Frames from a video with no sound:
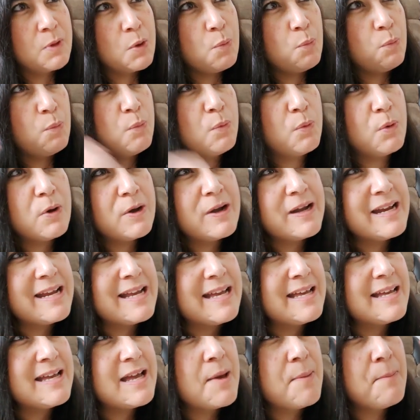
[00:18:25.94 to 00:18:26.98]

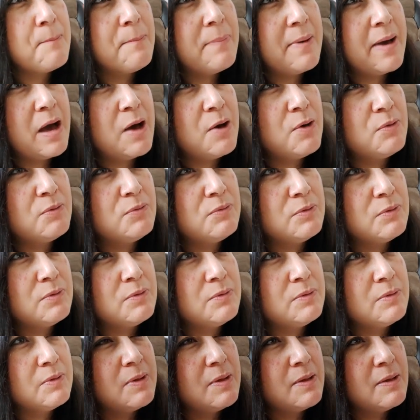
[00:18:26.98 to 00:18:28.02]
worrying about
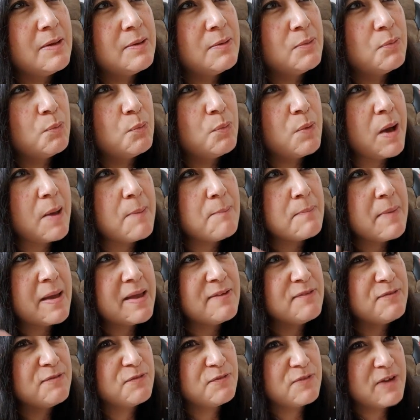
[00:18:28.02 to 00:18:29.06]
what
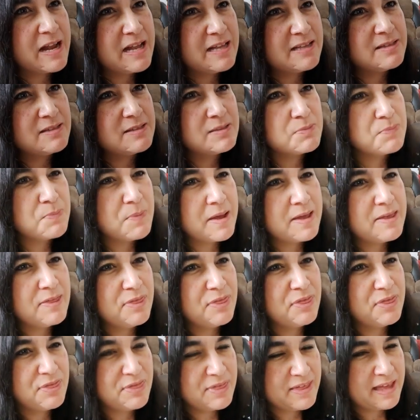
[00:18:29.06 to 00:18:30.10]
my friends
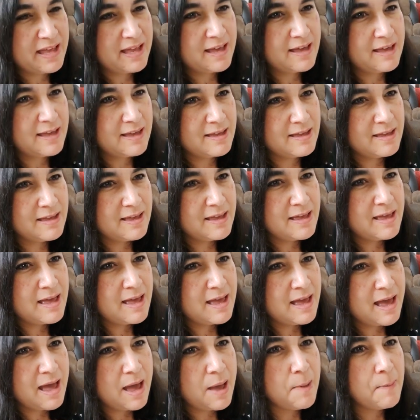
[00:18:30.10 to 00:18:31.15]
might think
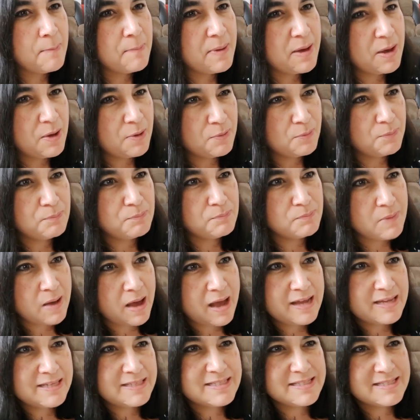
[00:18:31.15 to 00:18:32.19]
about
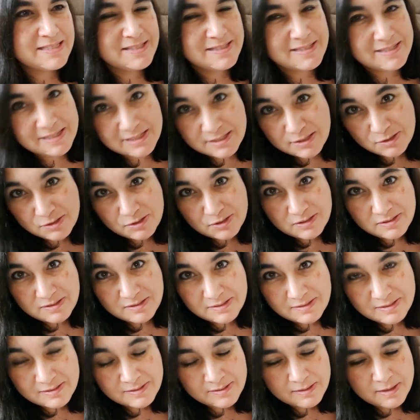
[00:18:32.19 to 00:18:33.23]
my
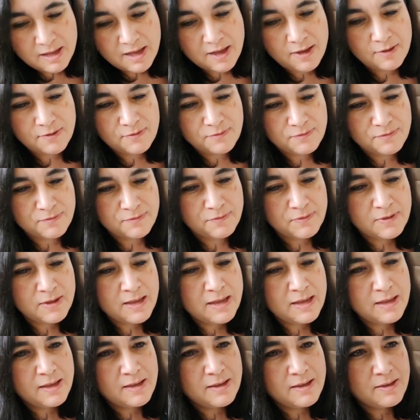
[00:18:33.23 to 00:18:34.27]
decision of
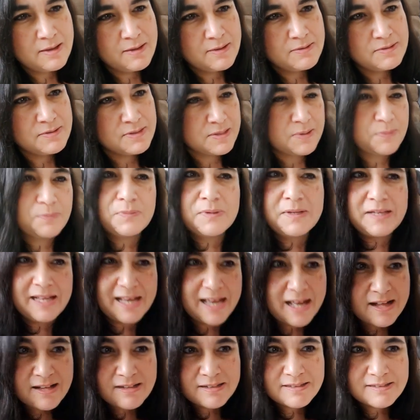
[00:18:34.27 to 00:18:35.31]
somebody
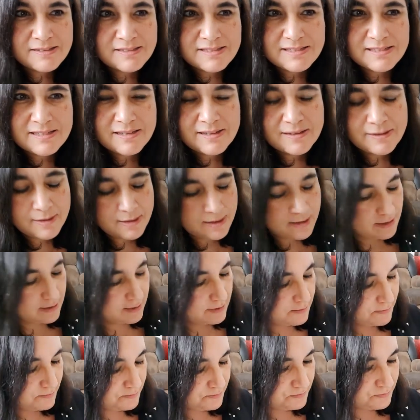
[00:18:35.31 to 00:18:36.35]
else.
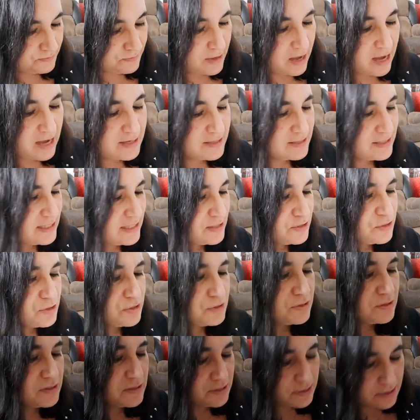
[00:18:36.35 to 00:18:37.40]
I need
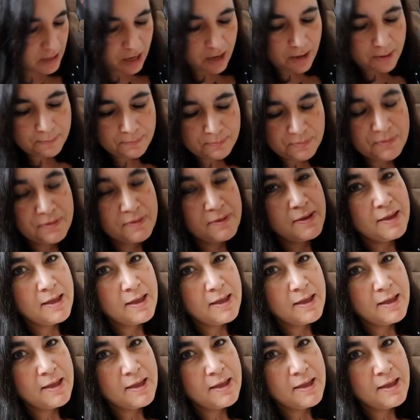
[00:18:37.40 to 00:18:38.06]
to stop